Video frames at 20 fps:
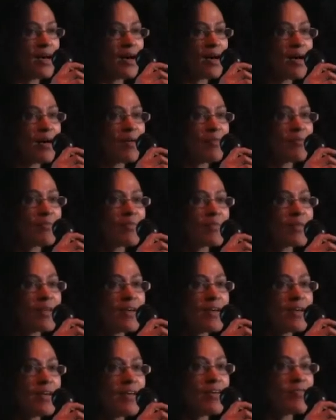
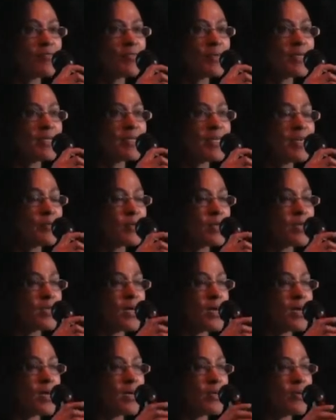I have been keeping an
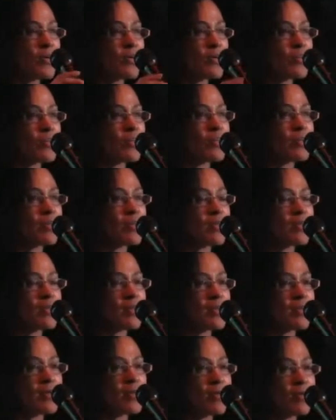eye on
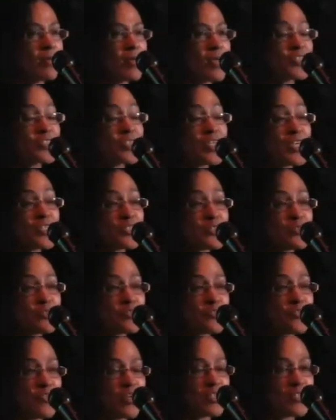
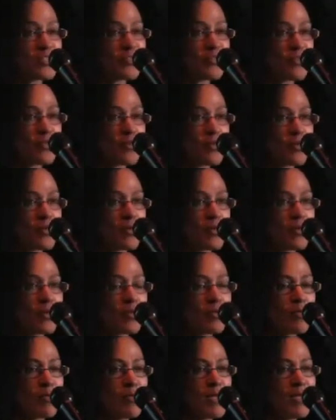educational trends for
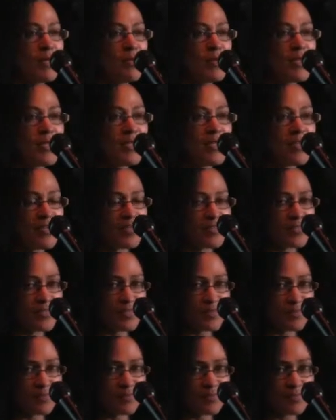many
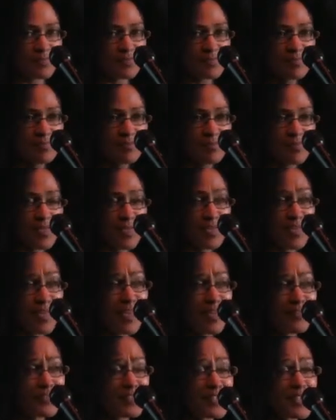years. And I
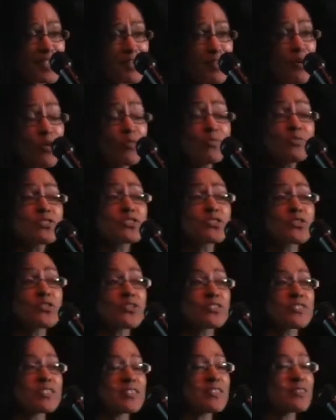have to say that open
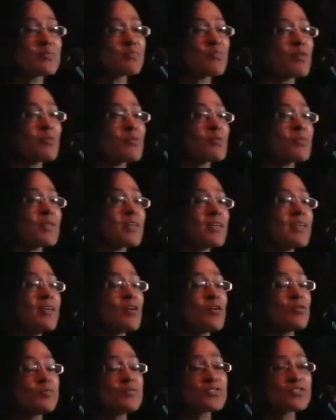
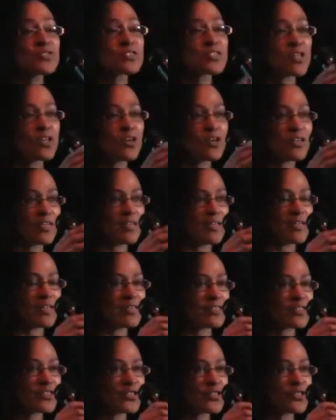source learning
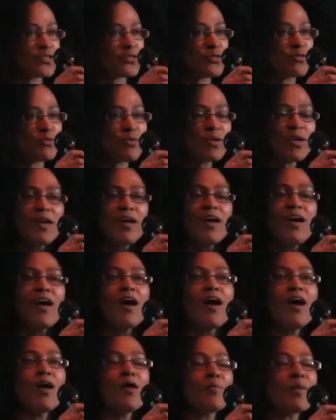is to
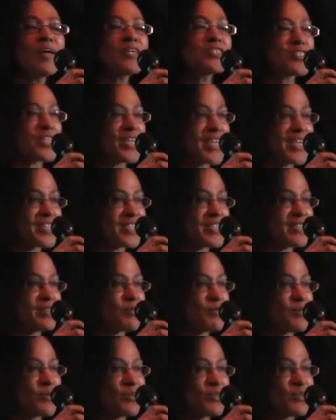
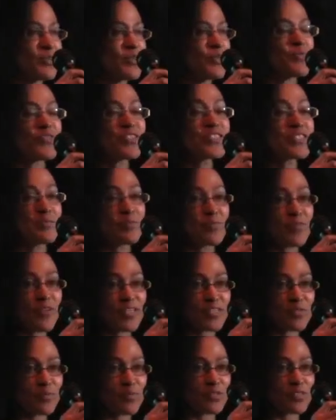education what the printing
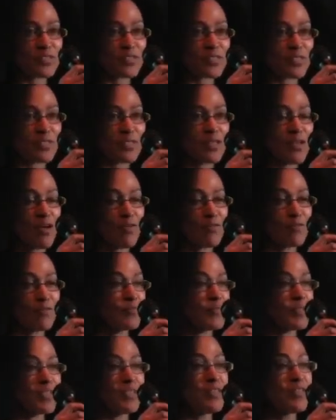press was
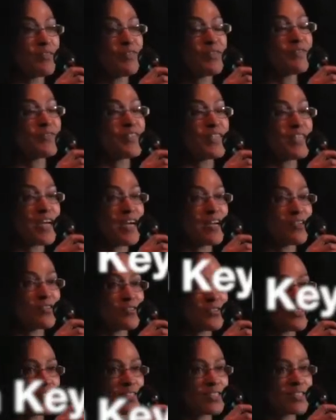in the
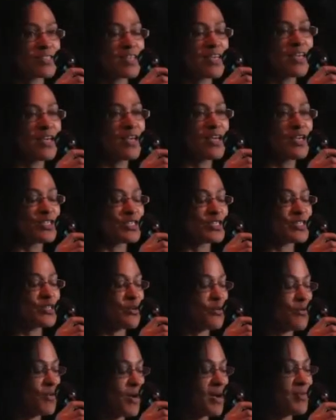1500s.
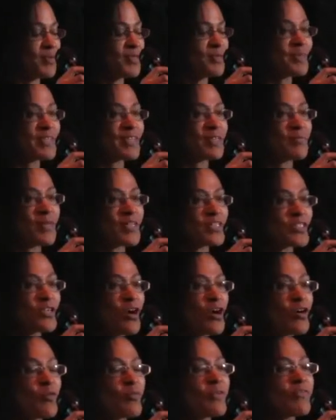So I want to begin my
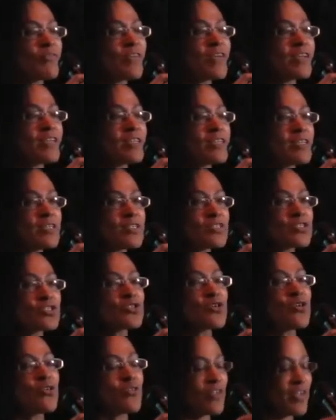talk with a
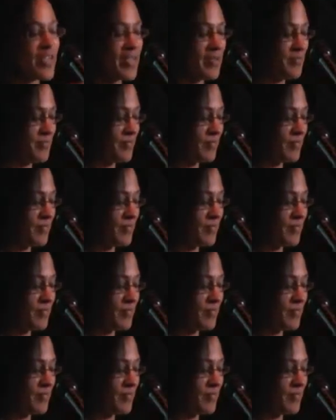story.